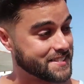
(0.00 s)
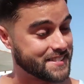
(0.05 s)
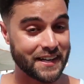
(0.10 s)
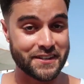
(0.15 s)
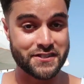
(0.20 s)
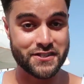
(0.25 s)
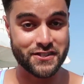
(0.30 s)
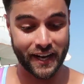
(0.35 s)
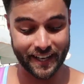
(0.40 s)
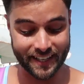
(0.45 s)

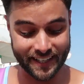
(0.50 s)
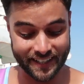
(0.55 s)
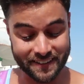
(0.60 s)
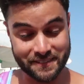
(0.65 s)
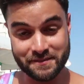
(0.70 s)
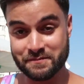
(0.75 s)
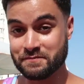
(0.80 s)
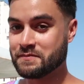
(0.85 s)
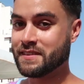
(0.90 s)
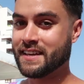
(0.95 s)
sun shining,
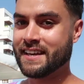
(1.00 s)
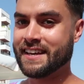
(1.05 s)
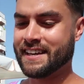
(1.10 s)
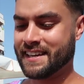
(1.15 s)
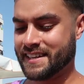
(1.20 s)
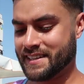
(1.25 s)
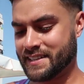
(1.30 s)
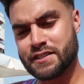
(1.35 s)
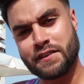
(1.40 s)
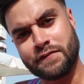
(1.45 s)

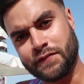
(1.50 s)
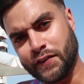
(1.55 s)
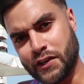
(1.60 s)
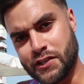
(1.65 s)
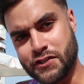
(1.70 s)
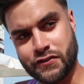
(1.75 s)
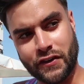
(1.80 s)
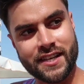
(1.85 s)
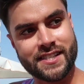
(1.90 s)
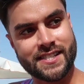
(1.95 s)
a
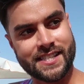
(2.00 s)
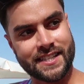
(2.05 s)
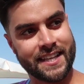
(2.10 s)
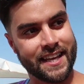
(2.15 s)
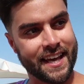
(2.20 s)
few drinks in